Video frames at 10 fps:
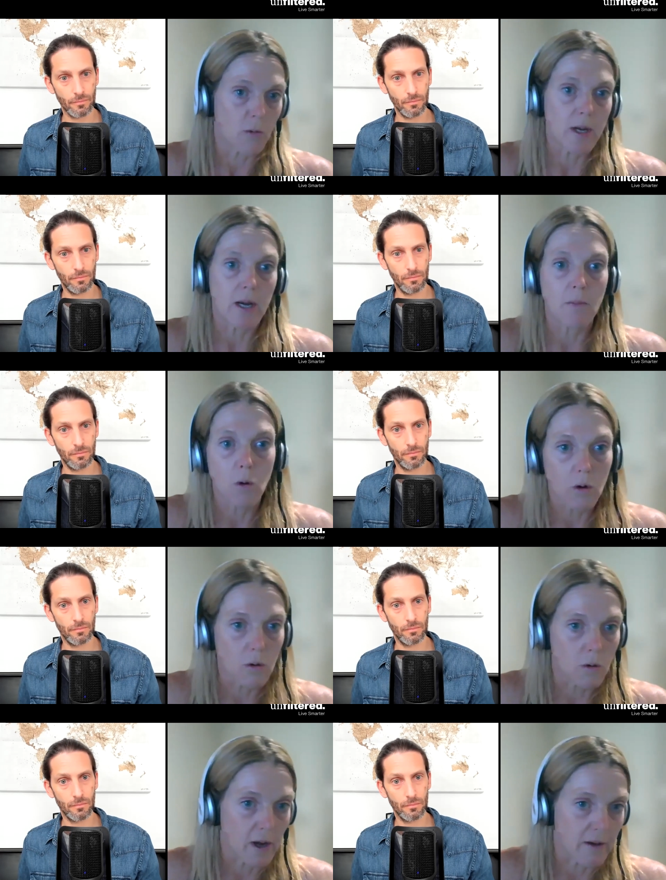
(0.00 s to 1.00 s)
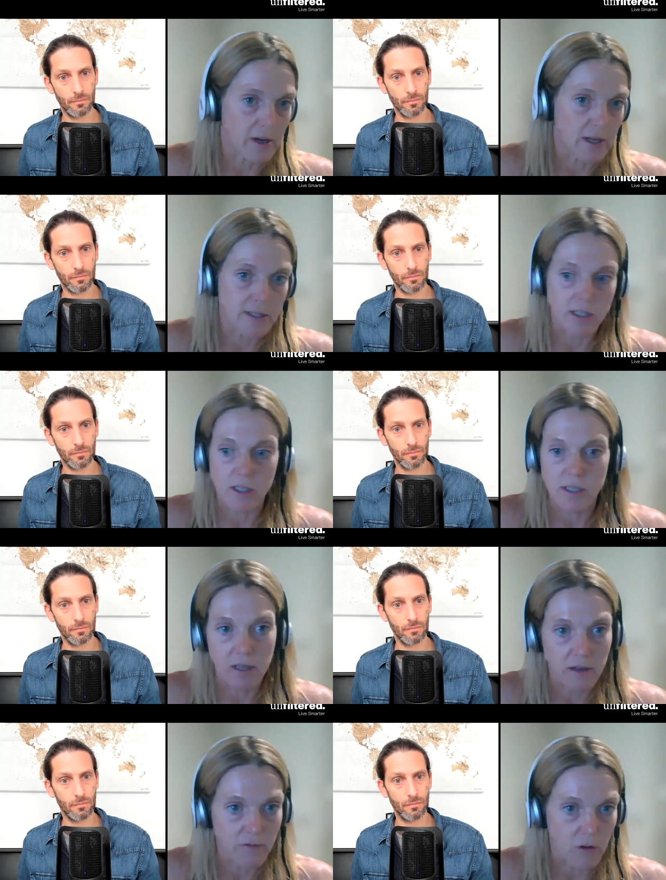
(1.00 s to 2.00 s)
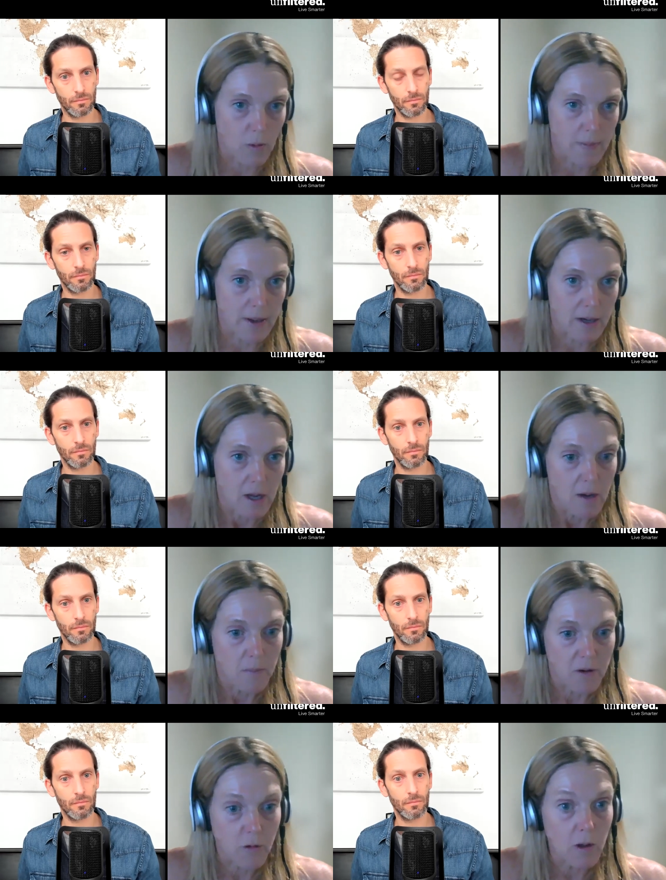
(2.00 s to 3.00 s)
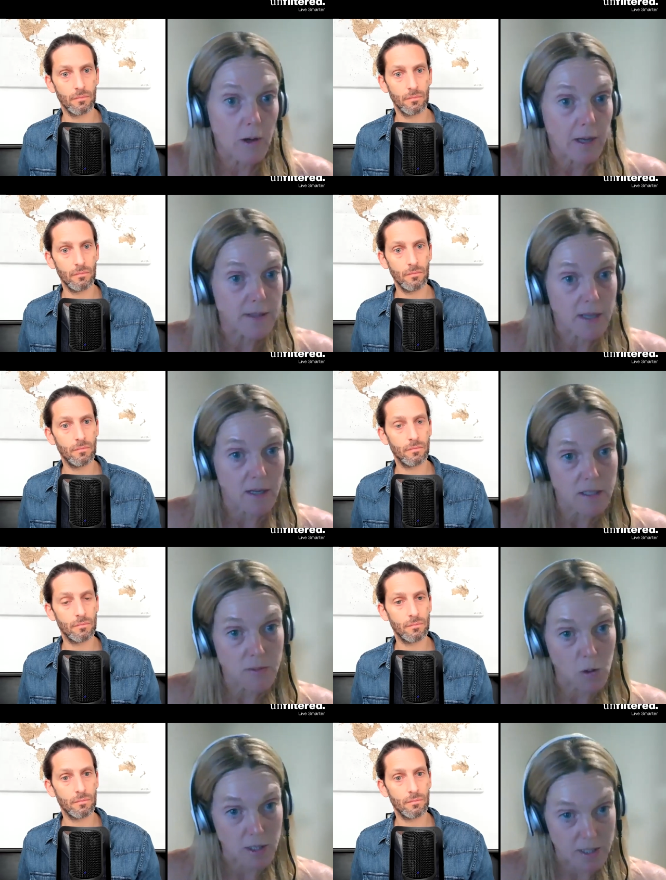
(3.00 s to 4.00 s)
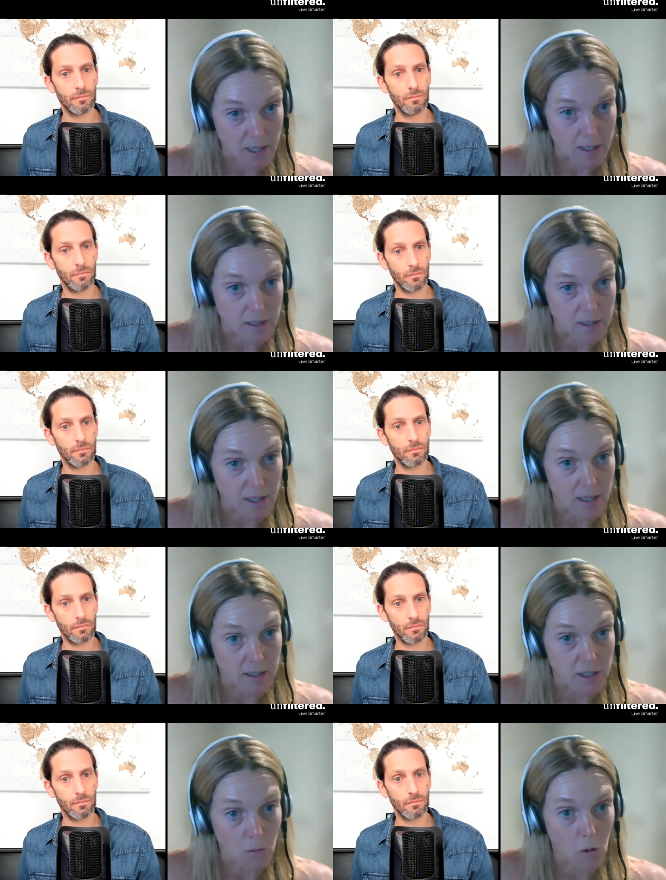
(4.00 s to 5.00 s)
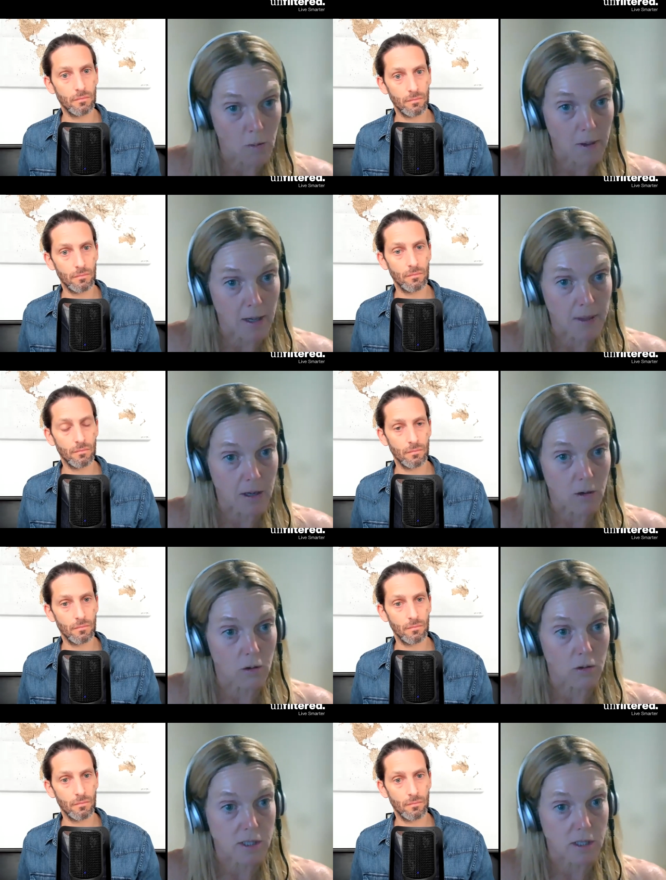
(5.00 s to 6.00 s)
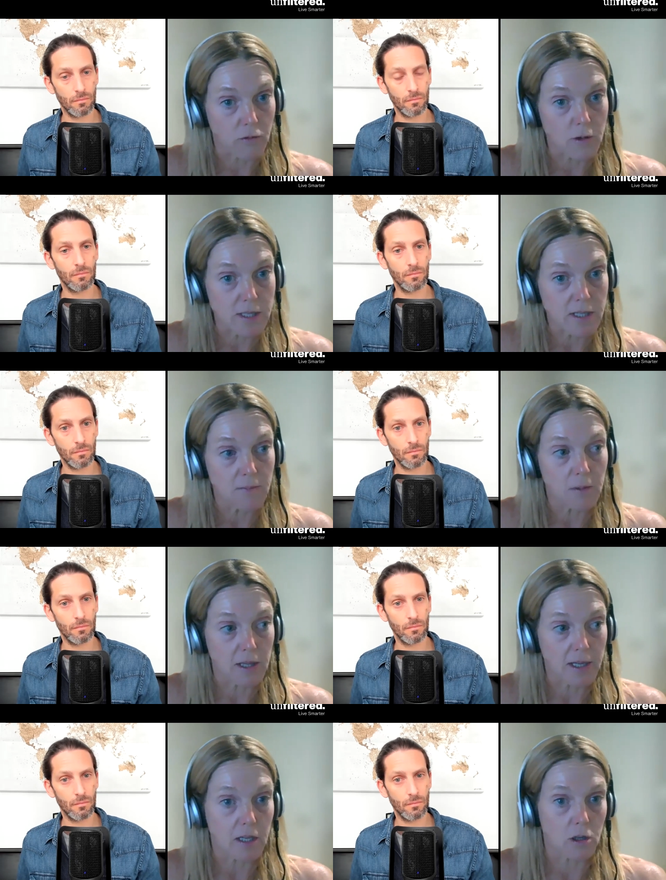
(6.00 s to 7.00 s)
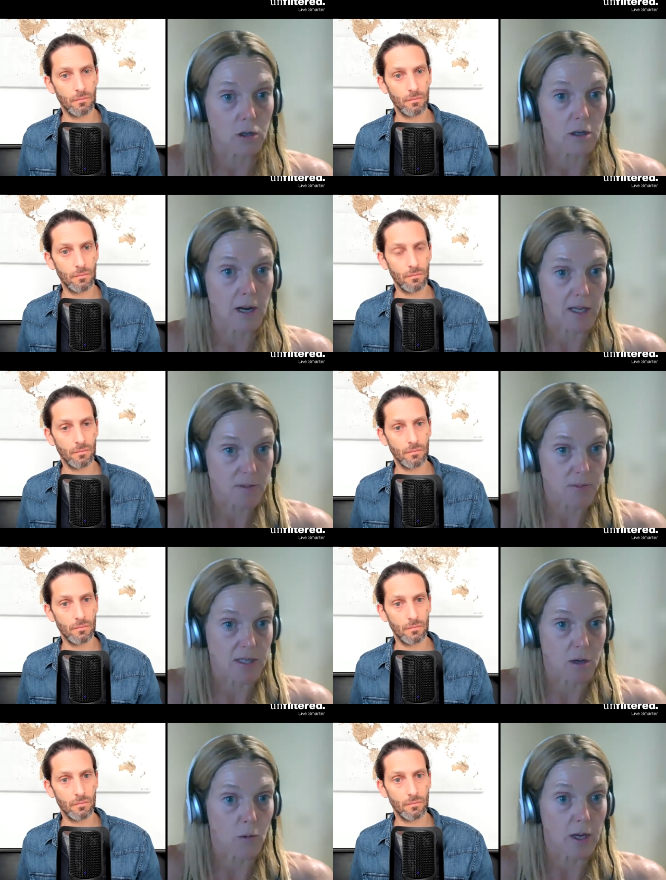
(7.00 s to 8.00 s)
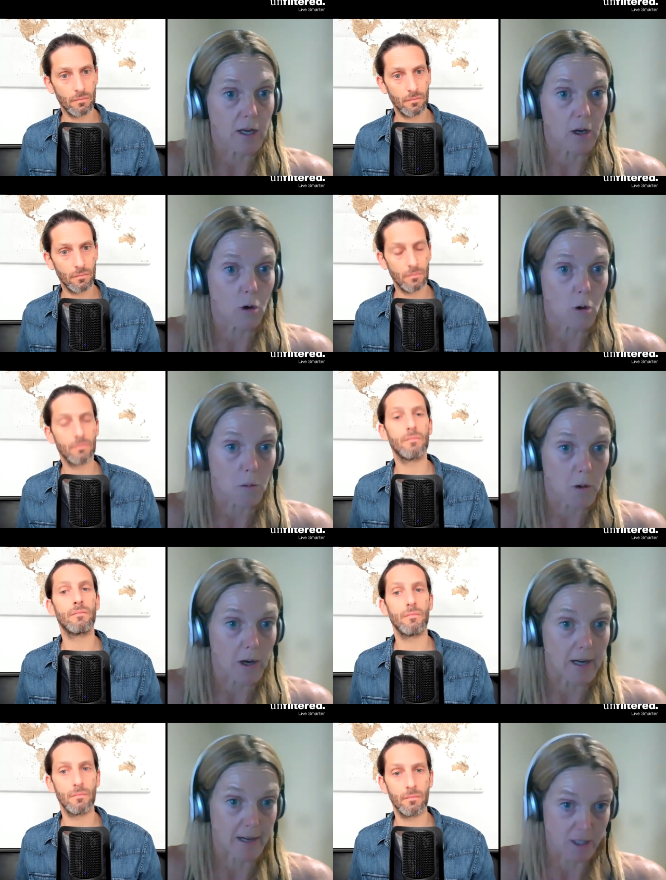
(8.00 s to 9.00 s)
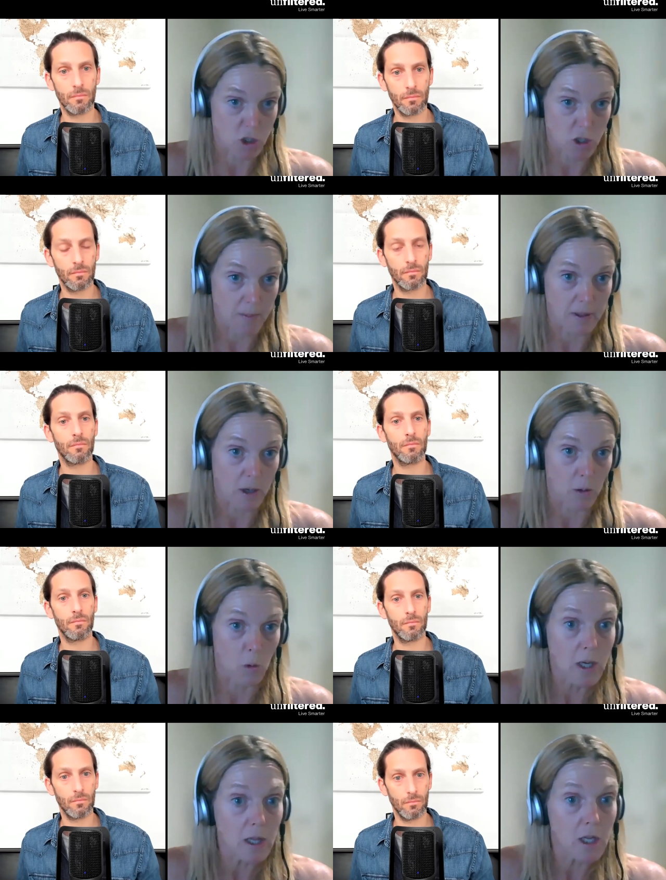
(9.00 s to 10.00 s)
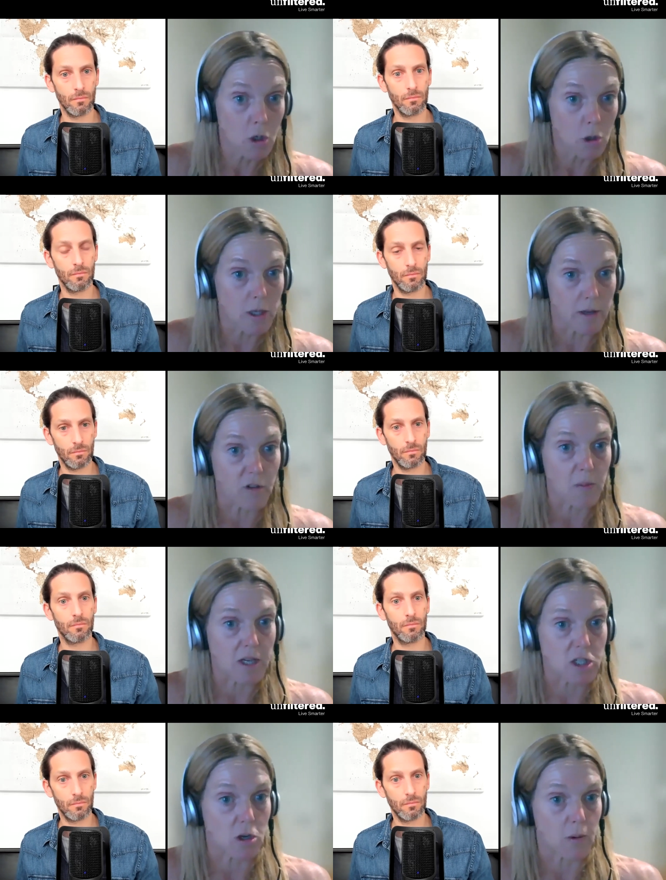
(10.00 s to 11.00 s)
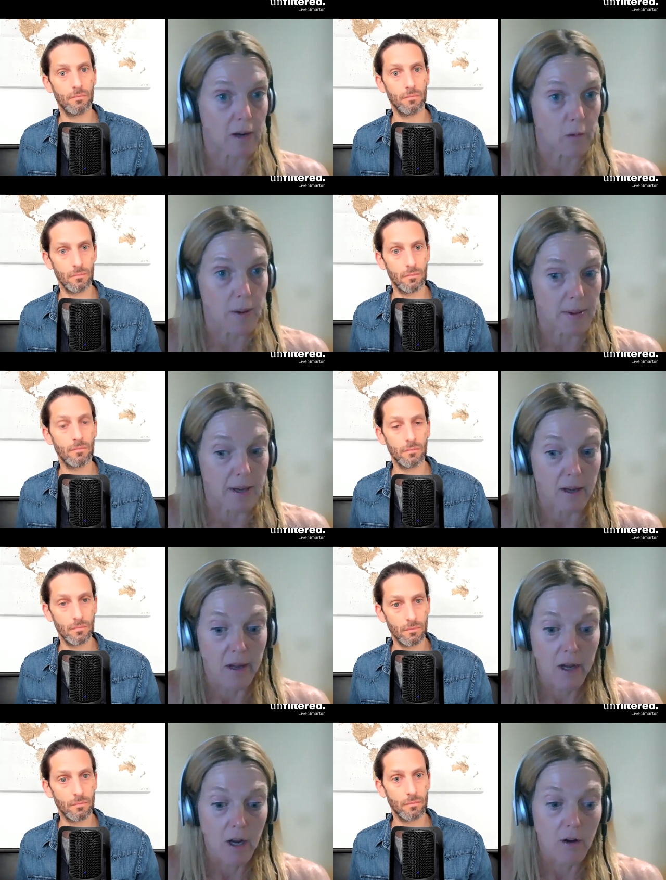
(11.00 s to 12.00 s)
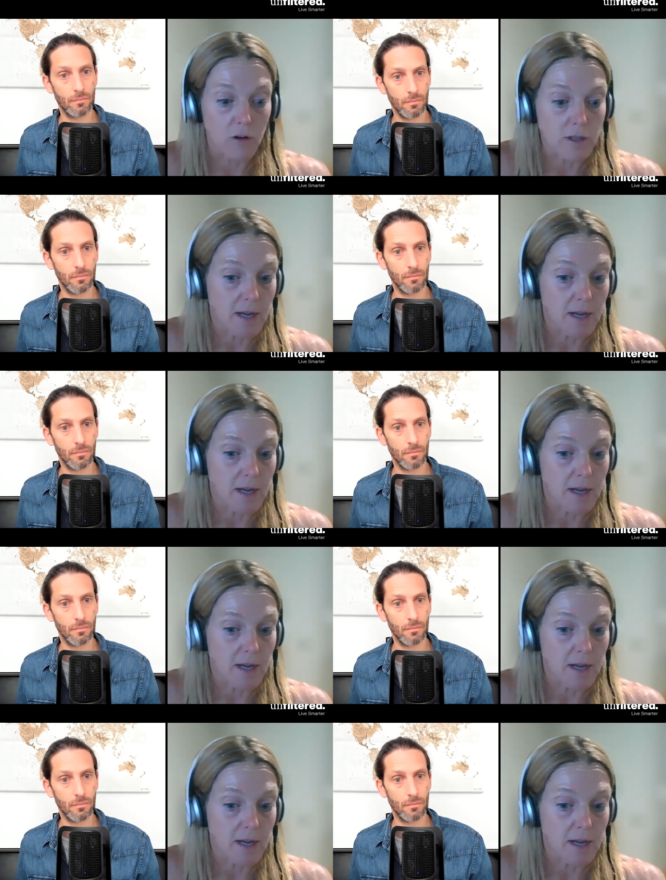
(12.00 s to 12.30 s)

Speaker 1: we need more evidence there's nothing for women but if we look outside of sports science into more biomedical stuff we see molecular aspects that we can incorporate and extrapolate really good information around women for